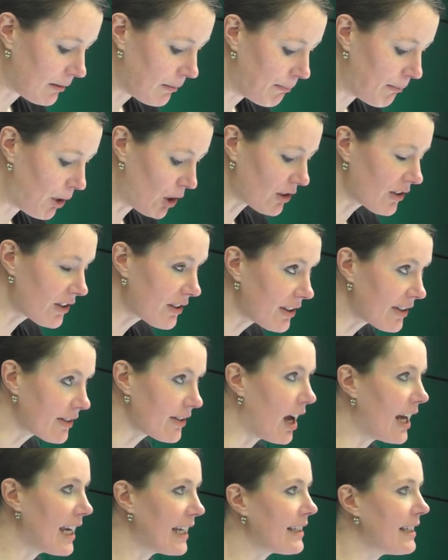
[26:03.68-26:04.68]
Modern
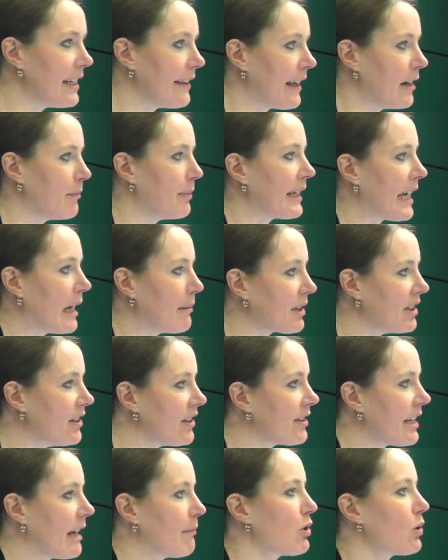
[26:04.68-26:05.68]
society then became
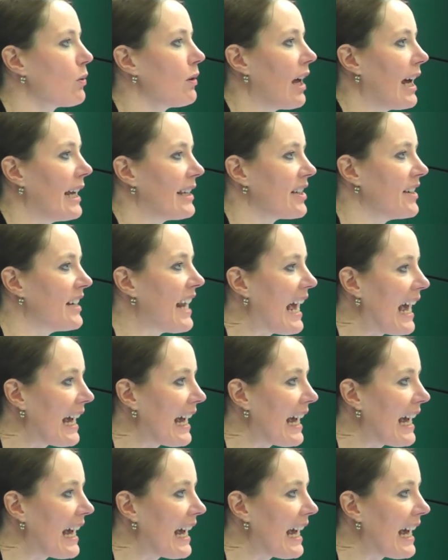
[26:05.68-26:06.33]
conceptualized and